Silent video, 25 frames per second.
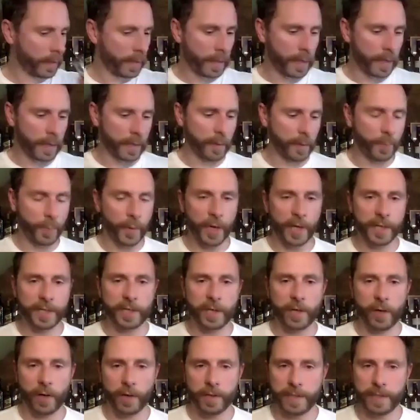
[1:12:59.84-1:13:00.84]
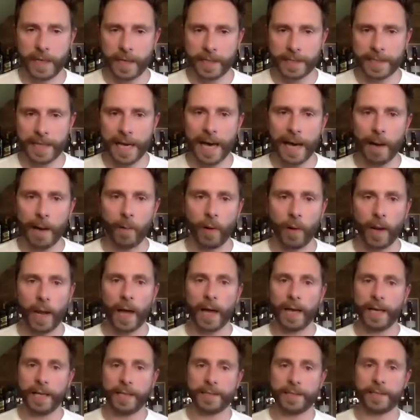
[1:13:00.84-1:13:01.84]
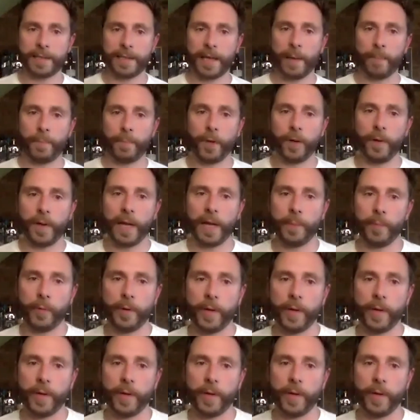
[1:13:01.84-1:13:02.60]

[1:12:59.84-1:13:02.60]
And it'll put into context how light that Blue Label